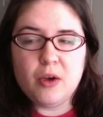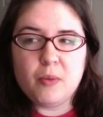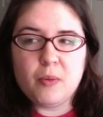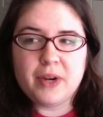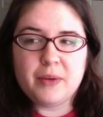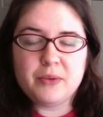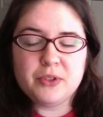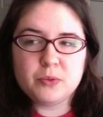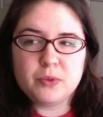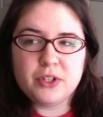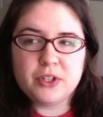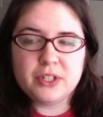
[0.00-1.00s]
But I'm just
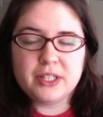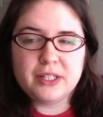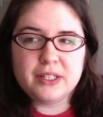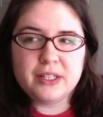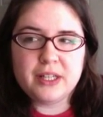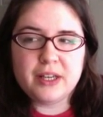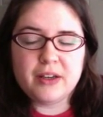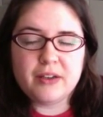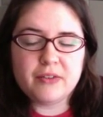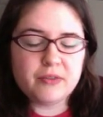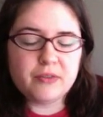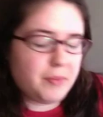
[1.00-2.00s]
wondering
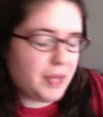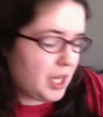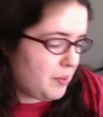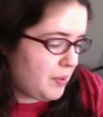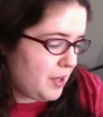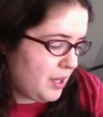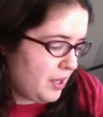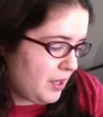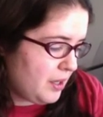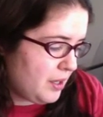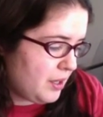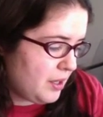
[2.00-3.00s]
if
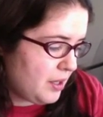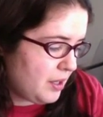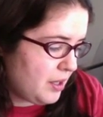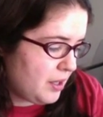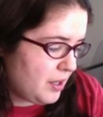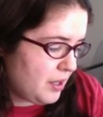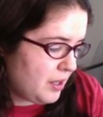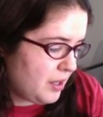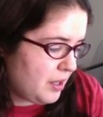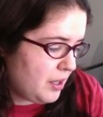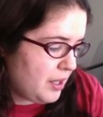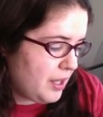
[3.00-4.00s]
maybe
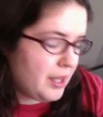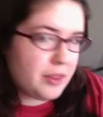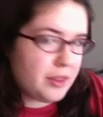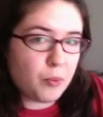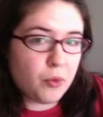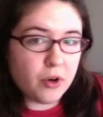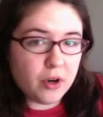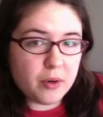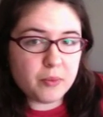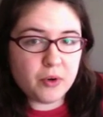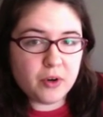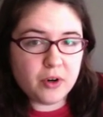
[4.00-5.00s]
the more and
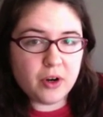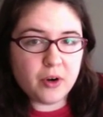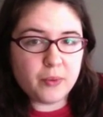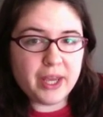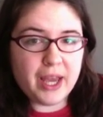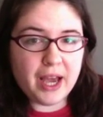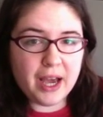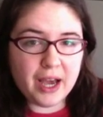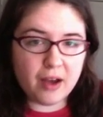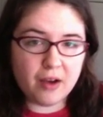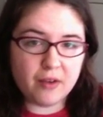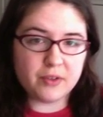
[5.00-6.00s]
more we
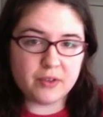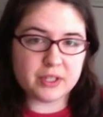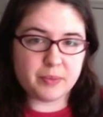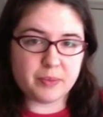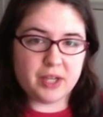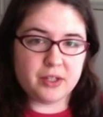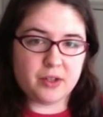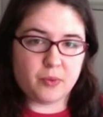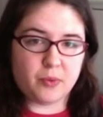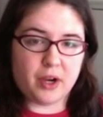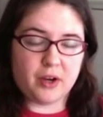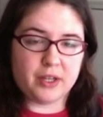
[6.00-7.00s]
have expanded
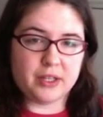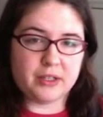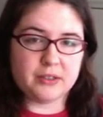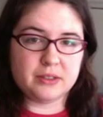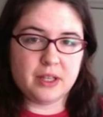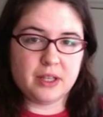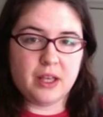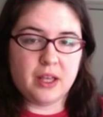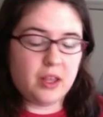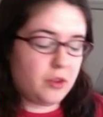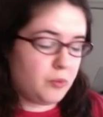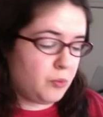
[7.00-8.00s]
awareness,
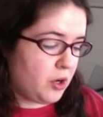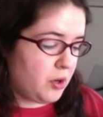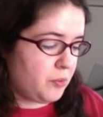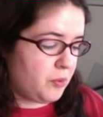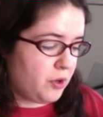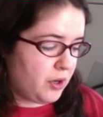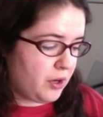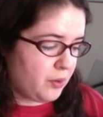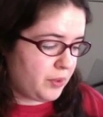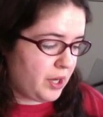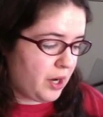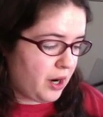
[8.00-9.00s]
the more and more
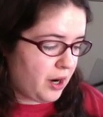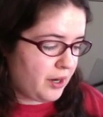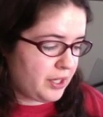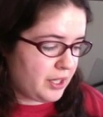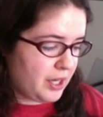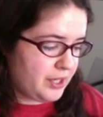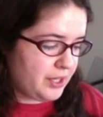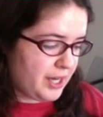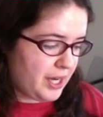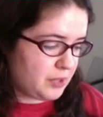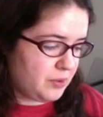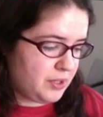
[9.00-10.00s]
we are in
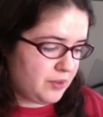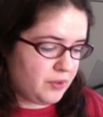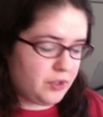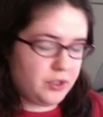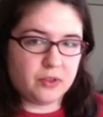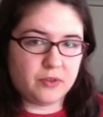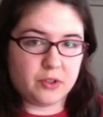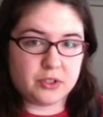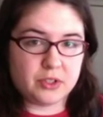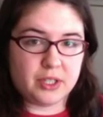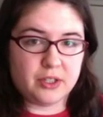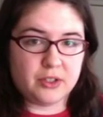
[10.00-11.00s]
contact with different
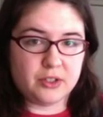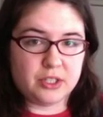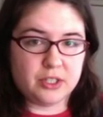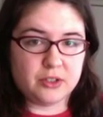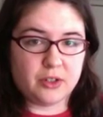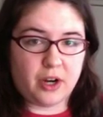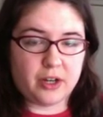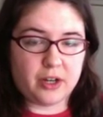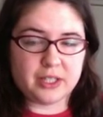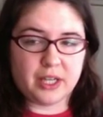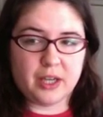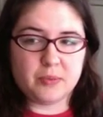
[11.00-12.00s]
universal energies or
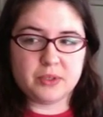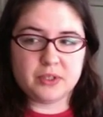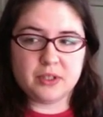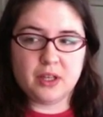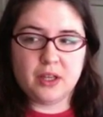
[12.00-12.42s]
archetypes,